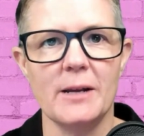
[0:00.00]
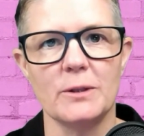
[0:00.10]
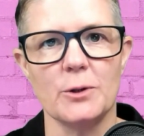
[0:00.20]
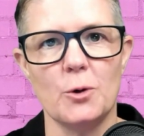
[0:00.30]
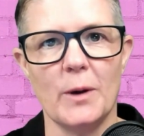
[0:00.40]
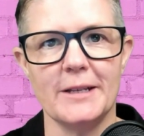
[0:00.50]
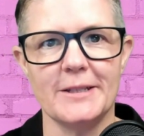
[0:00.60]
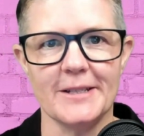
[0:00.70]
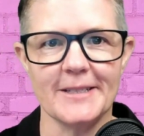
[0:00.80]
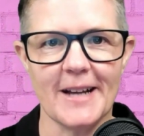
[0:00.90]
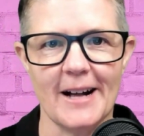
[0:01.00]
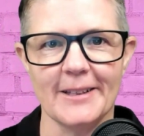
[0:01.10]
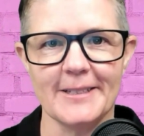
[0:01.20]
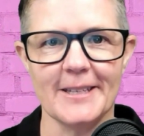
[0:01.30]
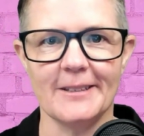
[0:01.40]
was always just
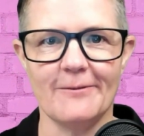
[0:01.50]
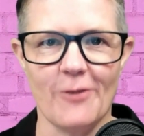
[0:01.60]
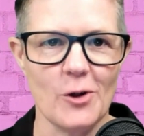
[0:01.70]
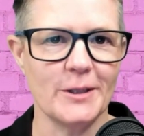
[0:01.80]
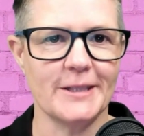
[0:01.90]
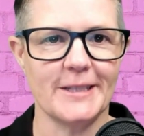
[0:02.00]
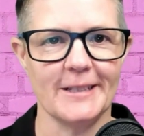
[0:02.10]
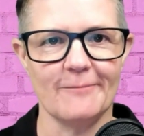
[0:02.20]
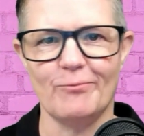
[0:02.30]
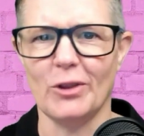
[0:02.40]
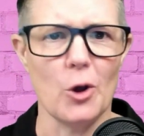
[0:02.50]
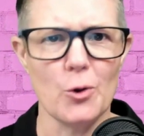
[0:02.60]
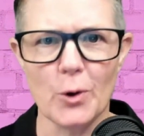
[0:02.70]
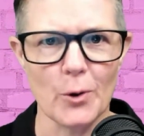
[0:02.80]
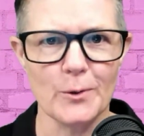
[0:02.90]
colors and fonts and
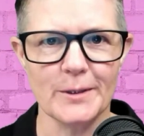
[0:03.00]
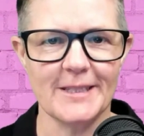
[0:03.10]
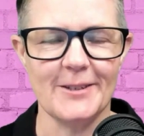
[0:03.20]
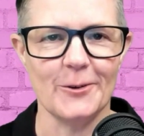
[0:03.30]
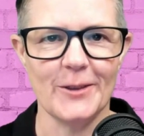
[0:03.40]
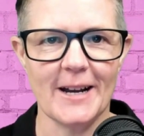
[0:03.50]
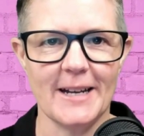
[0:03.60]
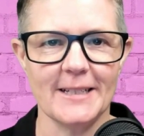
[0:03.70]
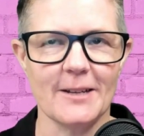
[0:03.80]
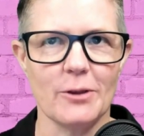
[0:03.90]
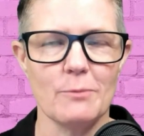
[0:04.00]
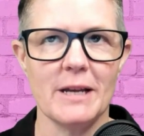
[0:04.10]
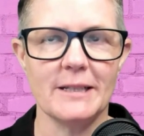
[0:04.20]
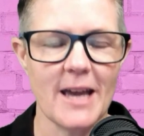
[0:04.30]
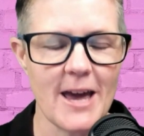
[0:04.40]
logos, that kind of stuff that makes
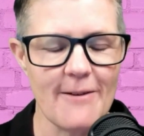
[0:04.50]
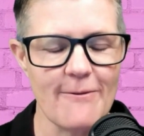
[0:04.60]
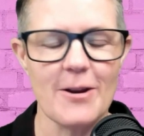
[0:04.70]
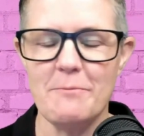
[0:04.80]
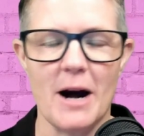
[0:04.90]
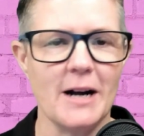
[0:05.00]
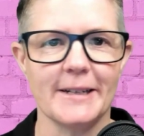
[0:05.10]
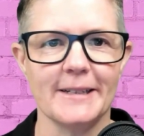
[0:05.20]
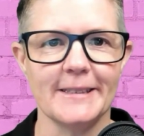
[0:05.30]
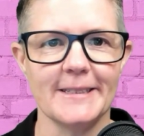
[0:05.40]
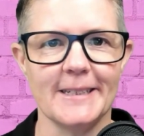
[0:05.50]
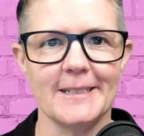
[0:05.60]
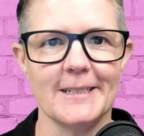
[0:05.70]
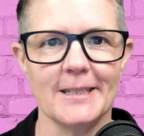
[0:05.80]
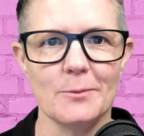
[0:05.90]
every marketer listening
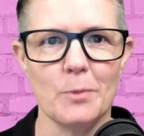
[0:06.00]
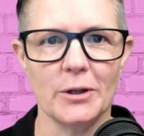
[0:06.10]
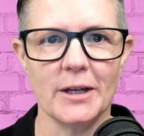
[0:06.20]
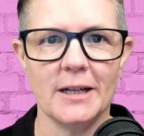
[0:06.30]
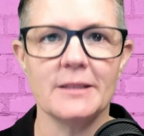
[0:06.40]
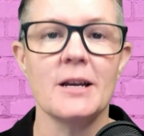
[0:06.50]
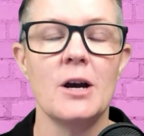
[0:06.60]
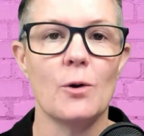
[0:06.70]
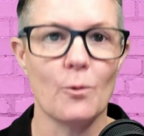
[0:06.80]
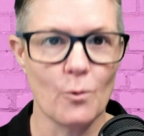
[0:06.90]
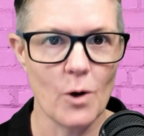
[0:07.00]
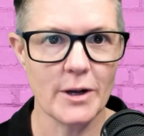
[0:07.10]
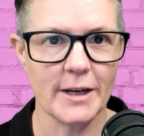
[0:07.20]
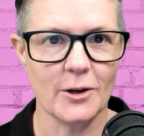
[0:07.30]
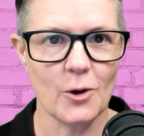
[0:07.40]
to this podcast rock
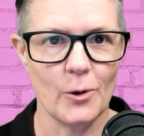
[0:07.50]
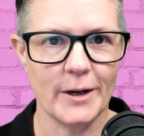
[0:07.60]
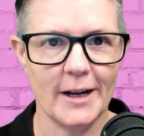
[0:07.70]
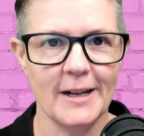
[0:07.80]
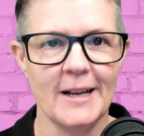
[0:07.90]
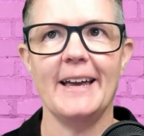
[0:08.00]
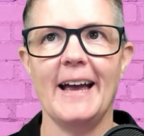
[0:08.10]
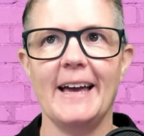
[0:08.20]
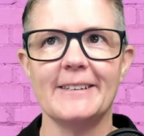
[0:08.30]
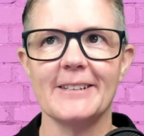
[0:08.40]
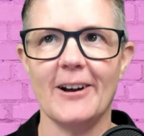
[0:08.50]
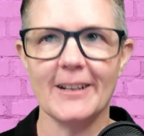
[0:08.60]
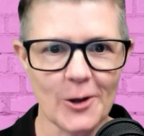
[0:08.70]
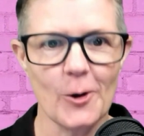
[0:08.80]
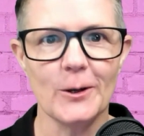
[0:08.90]
in a corner. And I
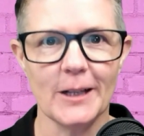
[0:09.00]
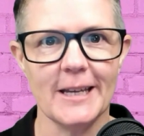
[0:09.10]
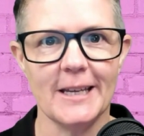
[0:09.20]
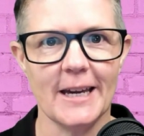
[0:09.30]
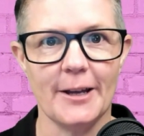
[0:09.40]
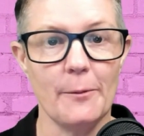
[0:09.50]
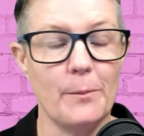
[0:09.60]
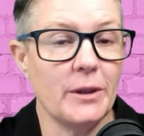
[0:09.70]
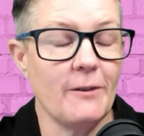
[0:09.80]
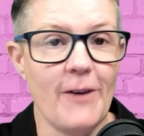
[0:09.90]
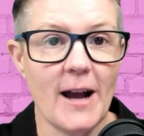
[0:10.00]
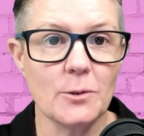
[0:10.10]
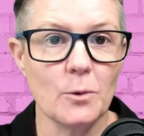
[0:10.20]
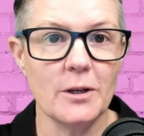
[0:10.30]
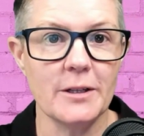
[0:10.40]
totally get it. But the fact
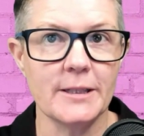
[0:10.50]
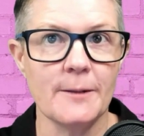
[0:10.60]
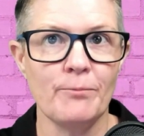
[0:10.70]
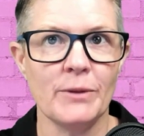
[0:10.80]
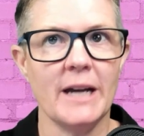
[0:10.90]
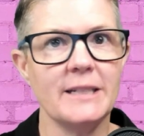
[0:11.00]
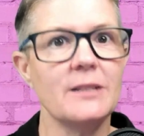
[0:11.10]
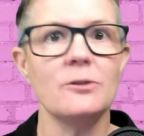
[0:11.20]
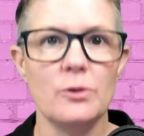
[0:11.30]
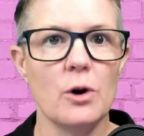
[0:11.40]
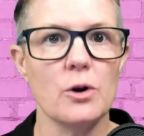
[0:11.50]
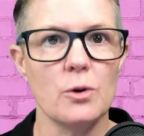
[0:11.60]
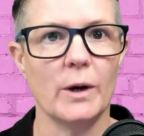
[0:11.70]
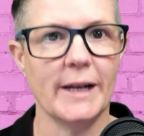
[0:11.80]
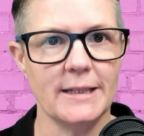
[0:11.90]
was, I didn't know
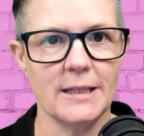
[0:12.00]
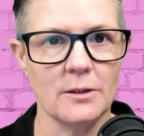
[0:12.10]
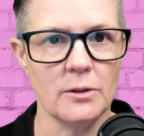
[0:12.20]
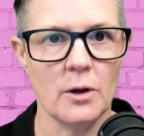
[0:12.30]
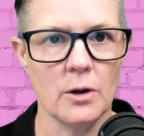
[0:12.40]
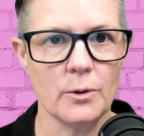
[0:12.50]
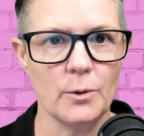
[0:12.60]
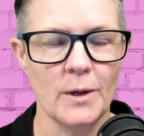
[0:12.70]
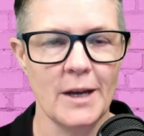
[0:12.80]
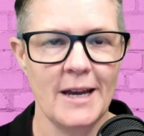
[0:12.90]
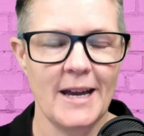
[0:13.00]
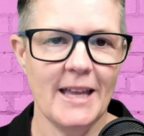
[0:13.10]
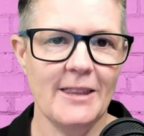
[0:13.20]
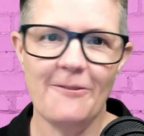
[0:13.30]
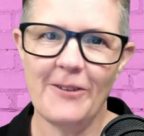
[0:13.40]
what I didn't know.
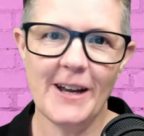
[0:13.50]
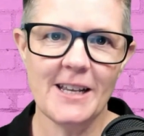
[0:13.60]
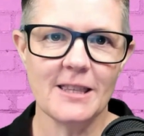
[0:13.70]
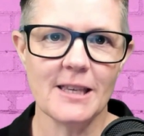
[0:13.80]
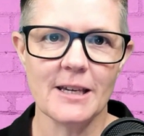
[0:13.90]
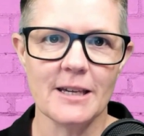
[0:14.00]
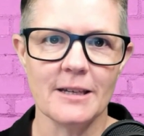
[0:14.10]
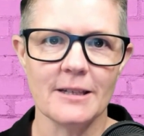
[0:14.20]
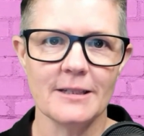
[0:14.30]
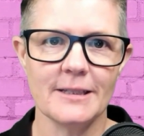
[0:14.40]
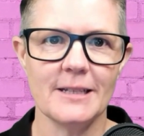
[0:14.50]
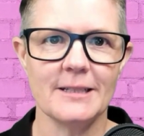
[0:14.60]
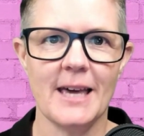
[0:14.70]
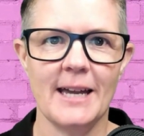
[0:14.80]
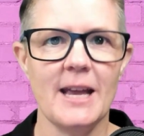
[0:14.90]
And the funny thing is
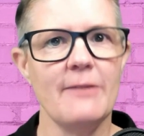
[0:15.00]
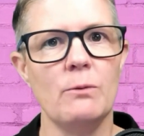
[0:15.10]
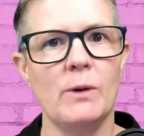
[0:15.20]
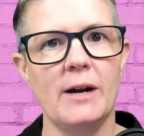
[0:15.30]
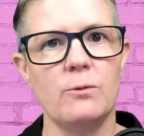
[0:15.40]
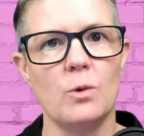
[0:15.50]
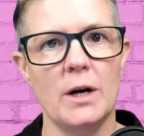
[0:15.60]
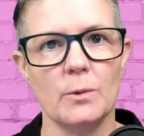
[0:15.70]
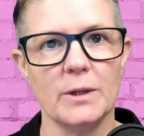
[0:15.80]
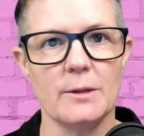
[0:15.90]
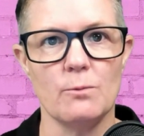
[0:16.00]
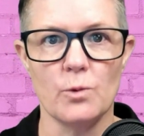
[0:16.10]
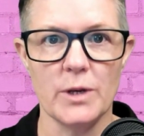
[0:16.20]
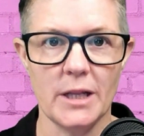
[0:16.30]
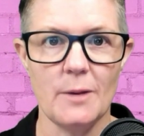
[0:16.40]
that even when I've worked with some
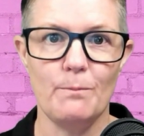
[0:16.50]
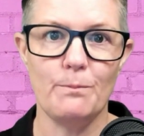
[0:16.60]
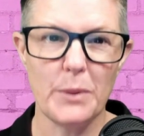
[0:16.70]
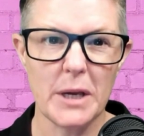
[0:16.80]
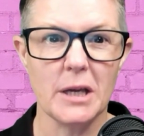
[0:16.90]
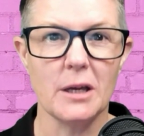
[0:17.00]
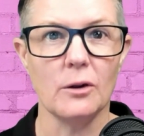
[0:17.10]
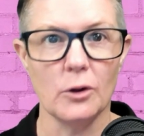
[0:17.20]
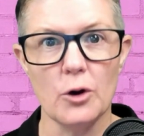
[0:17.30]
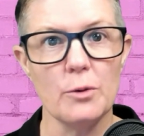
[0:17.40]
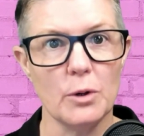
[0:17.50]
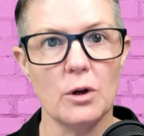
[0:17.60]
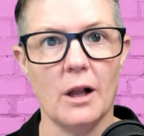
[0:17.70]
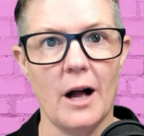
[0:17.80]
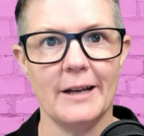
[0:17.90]
really big global
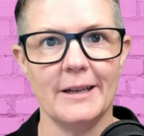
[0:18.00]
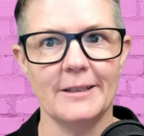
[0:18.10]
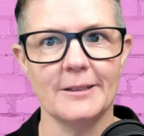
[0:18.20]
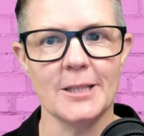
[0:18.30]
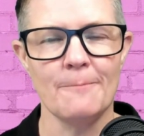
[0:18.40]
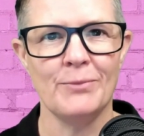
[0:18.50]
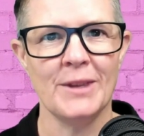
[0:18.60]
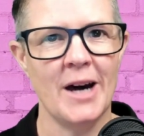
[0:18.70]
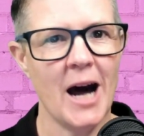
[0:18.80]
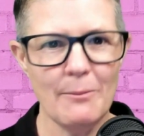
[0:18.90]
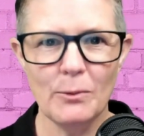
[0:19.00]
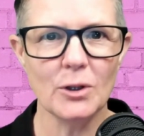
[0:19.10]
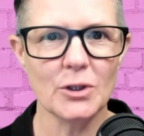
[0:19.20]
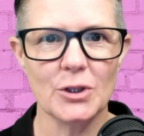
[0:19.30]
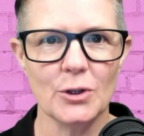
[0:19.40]
clients, I'm
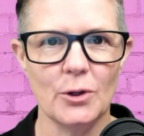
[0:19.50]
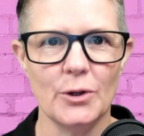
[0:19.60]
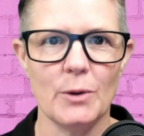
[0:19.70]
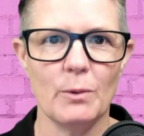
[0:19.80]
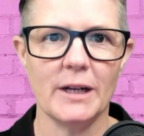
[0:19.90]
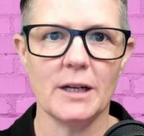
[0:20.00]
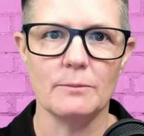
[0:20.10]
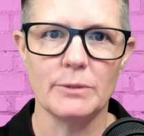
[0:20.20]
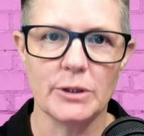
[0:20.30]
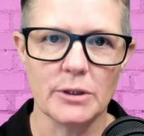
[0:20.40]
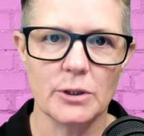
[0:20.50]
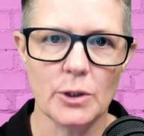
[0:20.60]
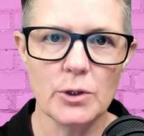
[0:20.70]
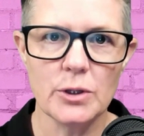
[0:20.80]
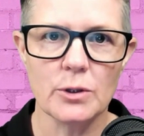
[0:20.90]
not sure that when it comes to
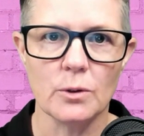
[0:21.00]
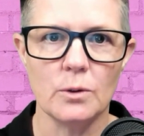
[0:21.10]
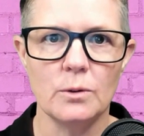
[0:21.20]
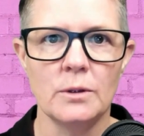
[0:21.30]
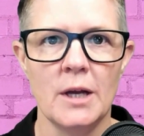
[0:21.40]
social,